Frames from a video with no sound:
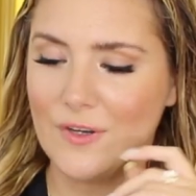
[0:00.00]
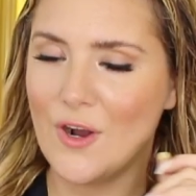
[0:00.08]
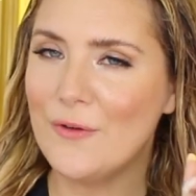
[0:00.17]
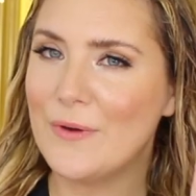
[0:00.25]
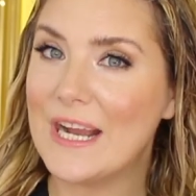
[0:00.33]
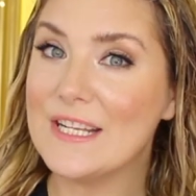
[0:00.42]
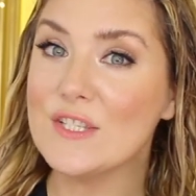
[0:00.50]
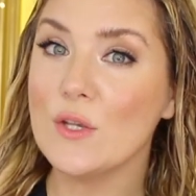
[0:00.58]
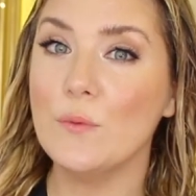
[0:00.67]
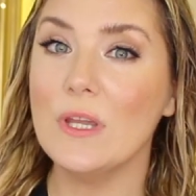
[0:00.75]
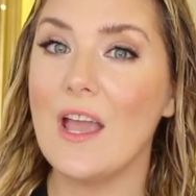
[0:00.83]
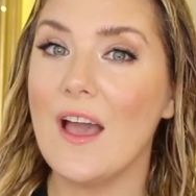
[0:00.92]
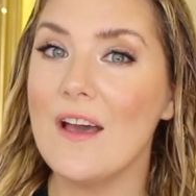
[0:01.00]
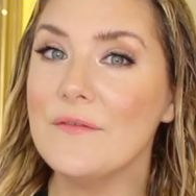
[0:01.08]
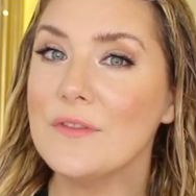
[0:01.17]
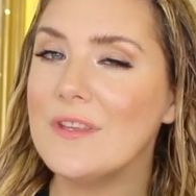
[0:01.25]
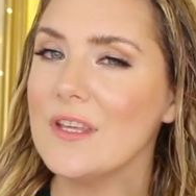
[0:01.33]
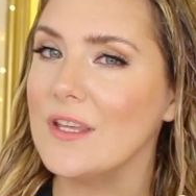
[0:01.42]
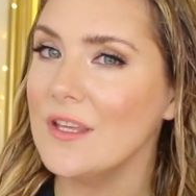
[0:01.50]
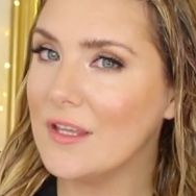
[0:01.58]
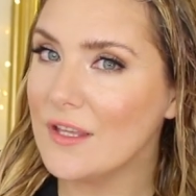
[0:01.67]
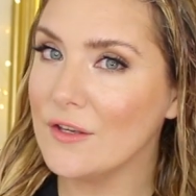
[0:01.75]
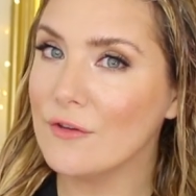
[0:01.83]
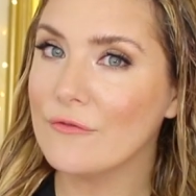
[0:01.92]
All right, so we have the
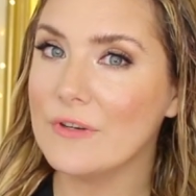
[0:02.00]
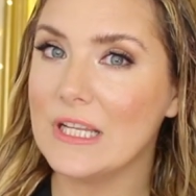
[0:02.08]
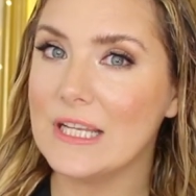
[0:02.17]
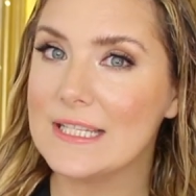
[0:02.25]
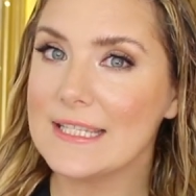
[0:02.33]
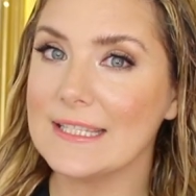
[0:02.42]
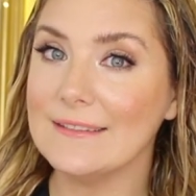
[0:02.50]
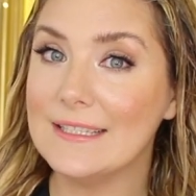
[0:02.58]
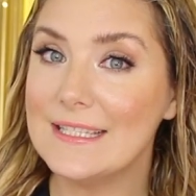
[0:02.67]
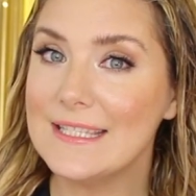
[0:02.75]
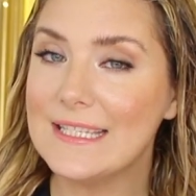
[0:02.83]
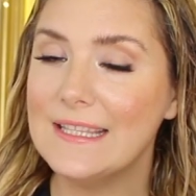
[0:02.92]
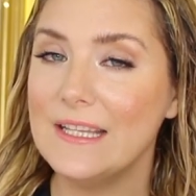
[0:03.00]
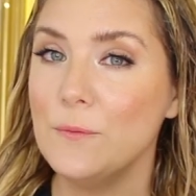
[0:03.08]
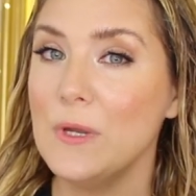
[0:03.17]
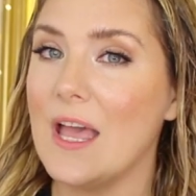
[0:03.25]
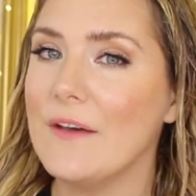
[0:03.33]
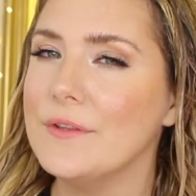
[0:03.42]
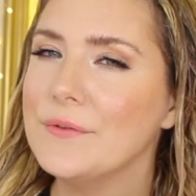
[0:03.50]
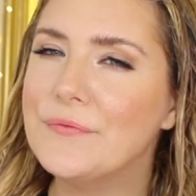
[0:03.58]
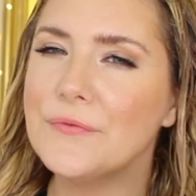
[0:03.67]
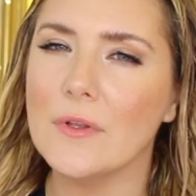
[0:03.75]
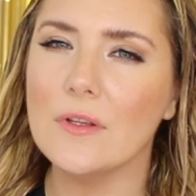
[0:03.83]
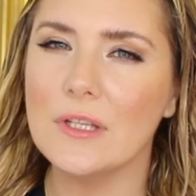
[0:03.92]
key ingredients list, and then we have the
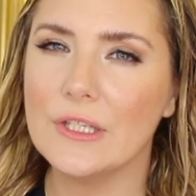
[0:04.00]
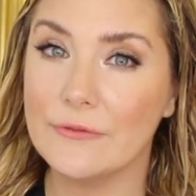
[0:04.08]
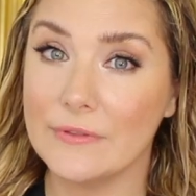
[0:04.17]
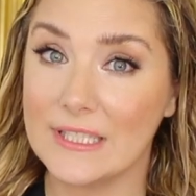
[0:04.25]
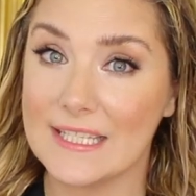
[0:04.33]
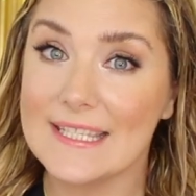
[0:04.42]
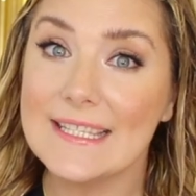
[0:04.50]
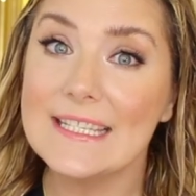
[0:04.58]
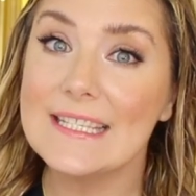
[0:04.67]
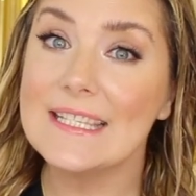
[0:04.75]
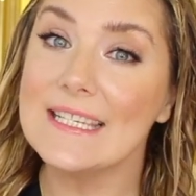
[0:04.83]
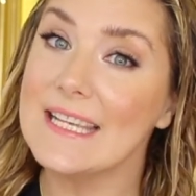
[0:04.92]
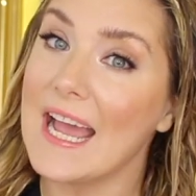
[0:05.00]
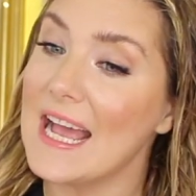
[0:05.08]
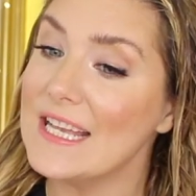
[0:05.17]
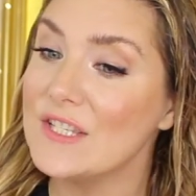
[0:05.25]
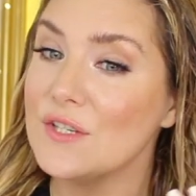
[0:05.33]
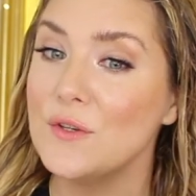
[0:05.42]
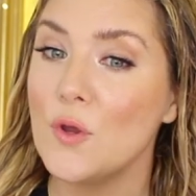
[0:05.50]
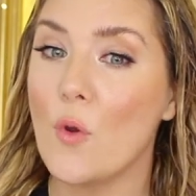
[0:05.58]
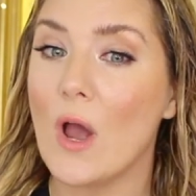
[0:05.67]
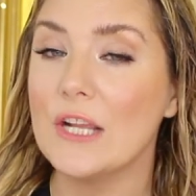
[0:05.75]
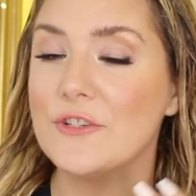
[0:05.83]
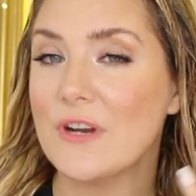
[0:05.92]
full ingredients list. And as you
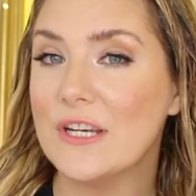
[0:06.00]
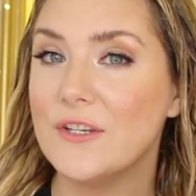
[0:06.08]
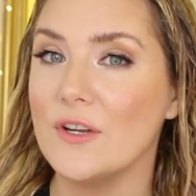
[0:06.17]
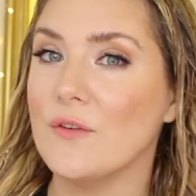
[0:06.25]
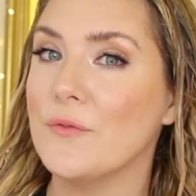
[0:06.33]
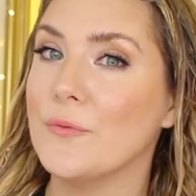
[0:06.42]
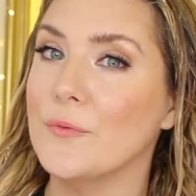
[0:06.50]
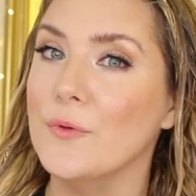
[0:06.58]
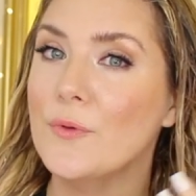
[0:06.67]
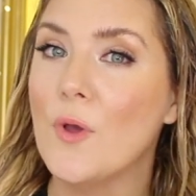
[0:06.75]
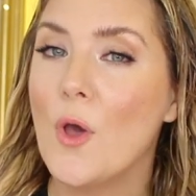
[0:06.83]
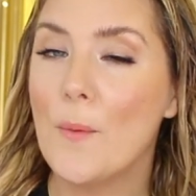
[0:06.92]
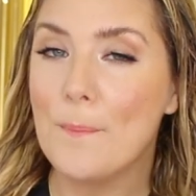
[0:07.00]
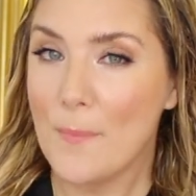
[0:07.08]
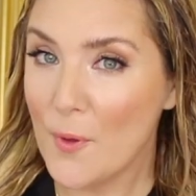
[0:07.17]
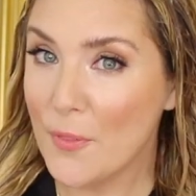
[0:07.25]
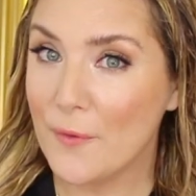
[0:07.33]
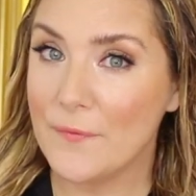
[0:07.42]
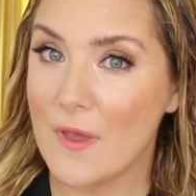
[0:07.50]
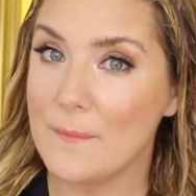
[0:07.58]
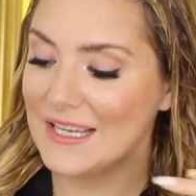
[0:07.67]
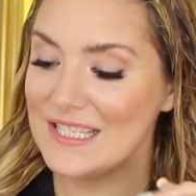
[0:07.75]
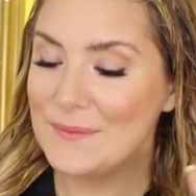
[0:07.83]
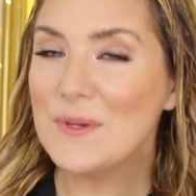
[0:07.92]
know, I try to go through both of
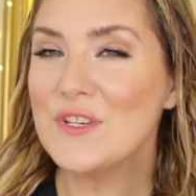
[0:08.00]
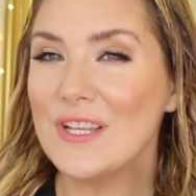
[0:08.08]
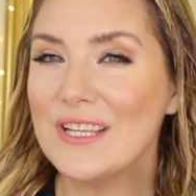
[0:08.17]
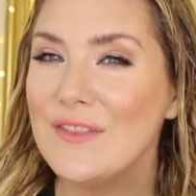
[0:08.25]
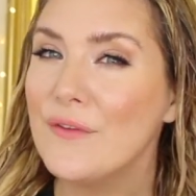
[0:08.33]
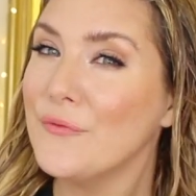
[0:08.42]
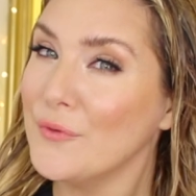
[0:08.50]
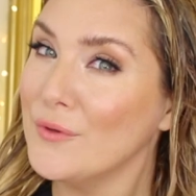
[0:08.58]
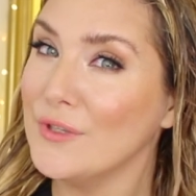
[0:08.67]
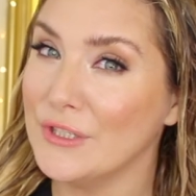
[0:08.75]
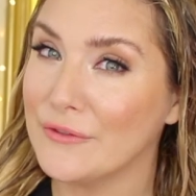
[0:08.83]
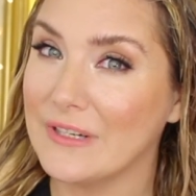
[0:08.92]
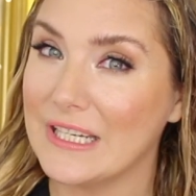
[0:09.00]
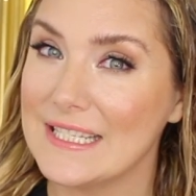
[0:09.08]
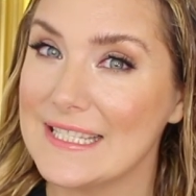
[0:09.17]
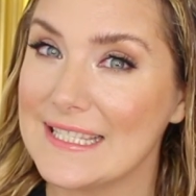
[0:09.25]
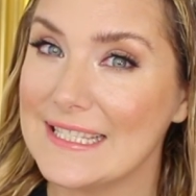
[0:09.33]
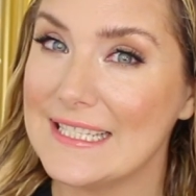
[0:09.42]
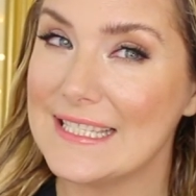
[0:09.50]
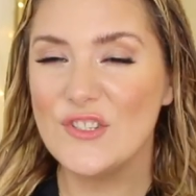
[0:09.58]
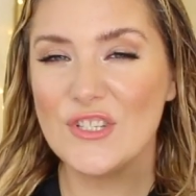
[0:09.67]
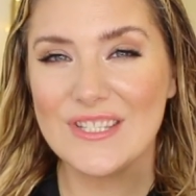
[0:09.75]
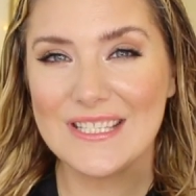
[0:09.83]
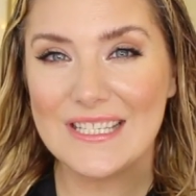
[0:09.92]
them, especially the full ingredients list,
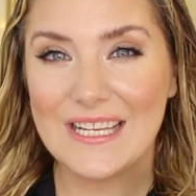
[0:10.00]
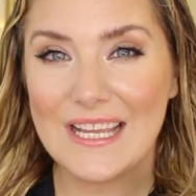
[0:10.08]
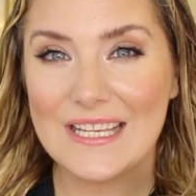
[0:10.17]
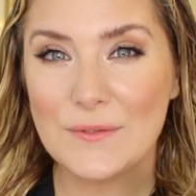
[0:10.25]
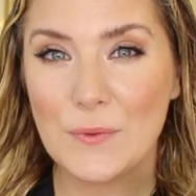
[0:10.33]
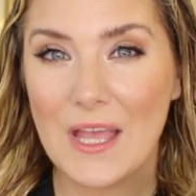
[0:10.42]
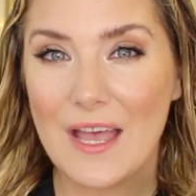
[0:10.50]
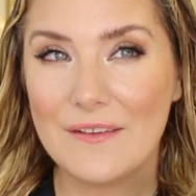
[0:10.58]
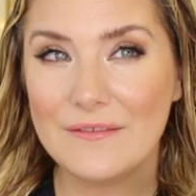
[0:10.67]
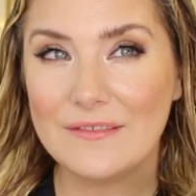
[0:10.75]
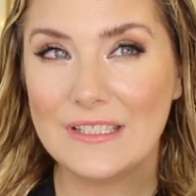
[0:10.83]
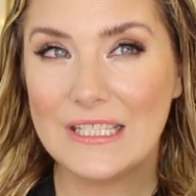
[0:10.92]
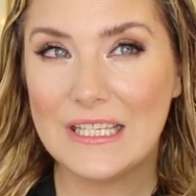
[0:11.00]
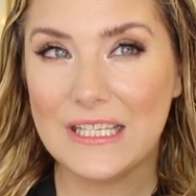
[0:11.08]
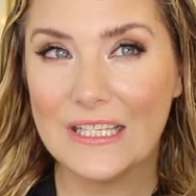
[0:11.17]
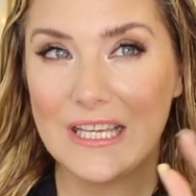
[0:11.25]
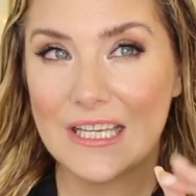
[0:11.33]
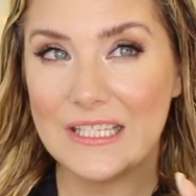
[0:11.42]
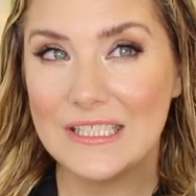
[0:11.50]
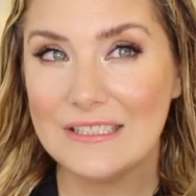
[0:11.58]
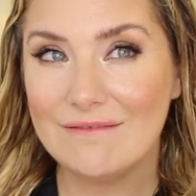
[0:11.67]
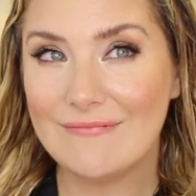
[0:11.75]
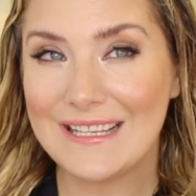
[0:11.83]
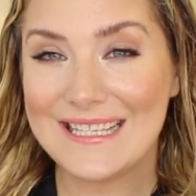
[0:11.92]
just in case we have any
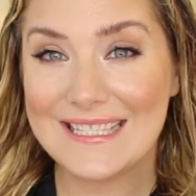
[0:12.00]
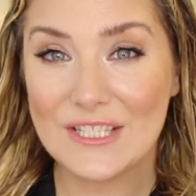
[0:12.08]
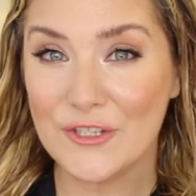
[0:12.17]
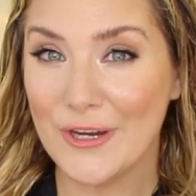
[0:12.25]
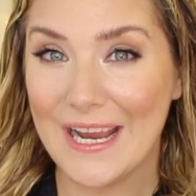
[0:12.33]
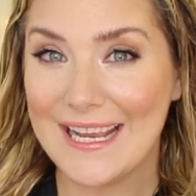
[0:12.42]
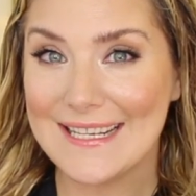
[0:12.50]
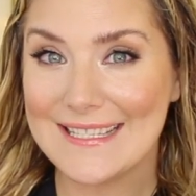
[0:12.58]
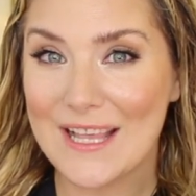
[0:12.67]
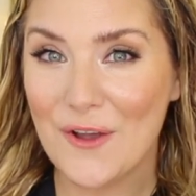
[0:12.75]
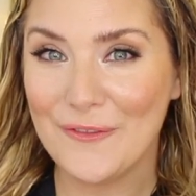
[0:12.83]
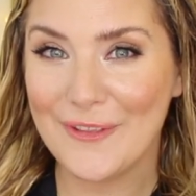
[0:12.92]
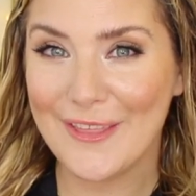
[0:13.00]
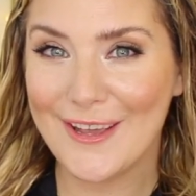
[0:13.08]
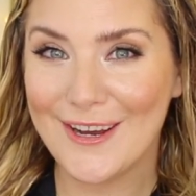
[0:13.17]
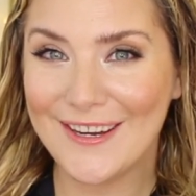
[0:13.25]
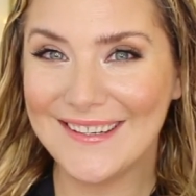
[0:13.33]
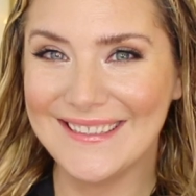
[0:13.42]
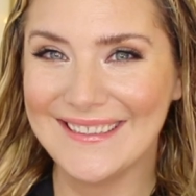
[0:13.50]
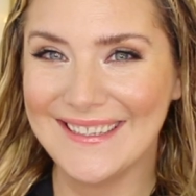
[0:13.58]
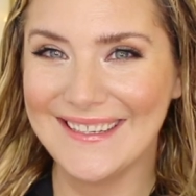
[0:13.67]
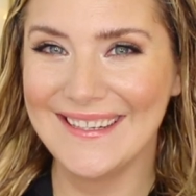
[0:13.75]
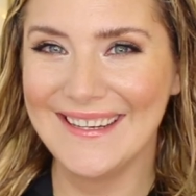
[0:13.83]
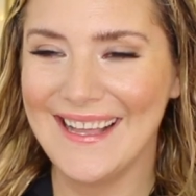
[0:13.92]
hidden Easter eggs over there.
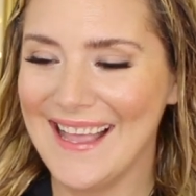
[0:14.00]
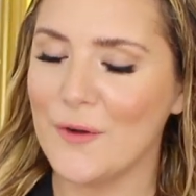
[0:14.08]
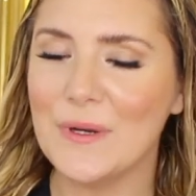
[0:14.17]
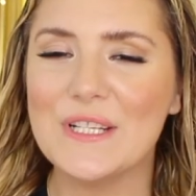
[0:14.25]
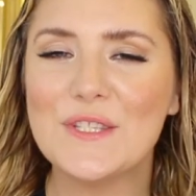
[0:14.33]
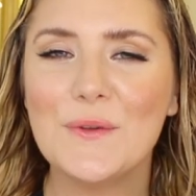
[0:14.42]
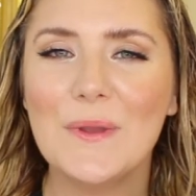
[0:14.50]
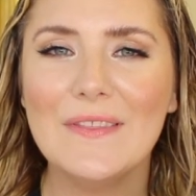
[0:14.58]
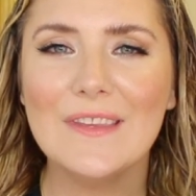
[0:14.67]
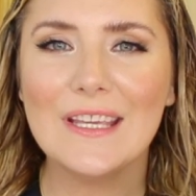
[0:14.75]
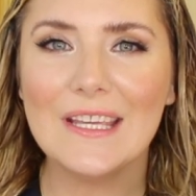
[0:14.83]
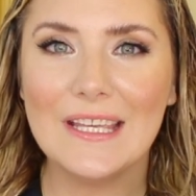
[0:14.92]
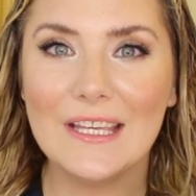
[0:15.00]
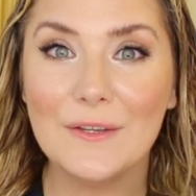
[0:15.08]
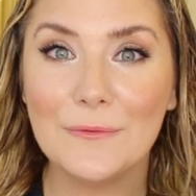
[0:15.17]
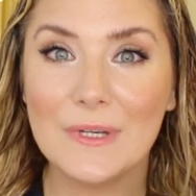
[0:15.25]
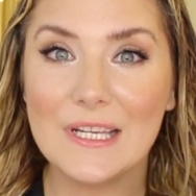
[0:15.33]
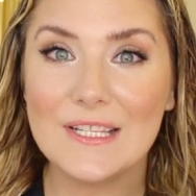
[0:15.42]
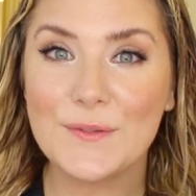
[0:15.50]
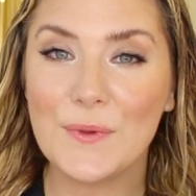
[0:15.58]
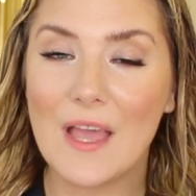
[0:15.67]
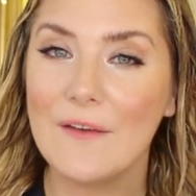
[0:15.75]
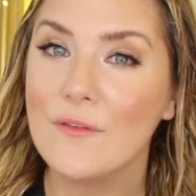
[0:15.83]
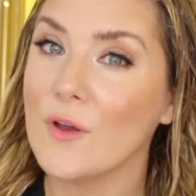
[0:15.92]
All right, so in the key ingredients,
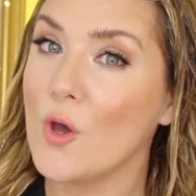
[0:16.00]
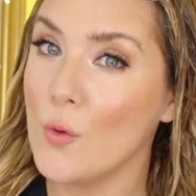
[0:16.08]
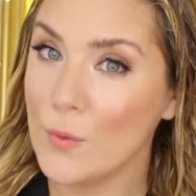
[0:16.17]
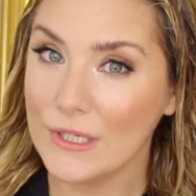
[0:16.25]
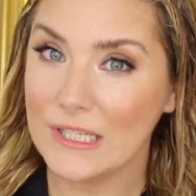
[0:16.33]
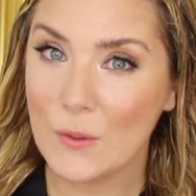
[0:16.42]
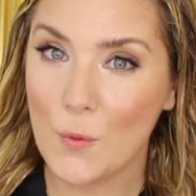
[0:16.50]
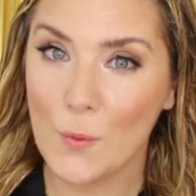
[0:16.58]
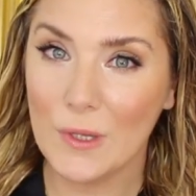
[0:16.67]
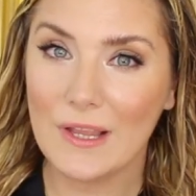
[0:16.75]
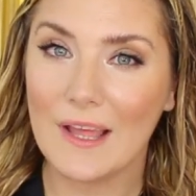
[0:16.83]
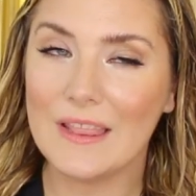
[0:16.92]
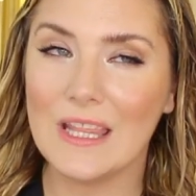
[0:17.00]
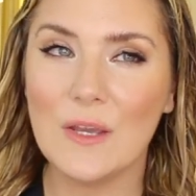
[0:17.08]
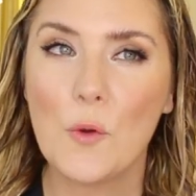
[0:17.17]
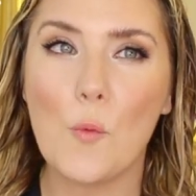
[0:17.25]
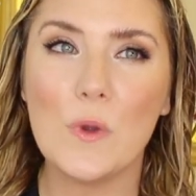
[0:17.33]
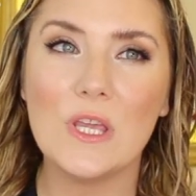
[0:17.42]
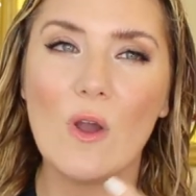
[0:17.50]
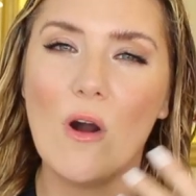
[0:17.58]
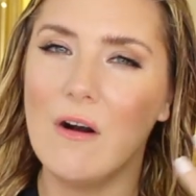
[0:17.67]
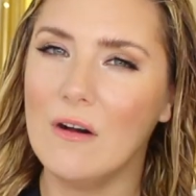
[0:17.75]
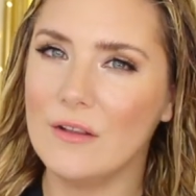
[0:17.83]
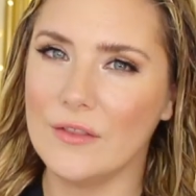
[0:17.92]
we have coconut oil. I think we
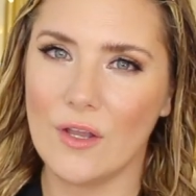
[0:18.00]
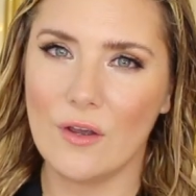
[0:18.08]
all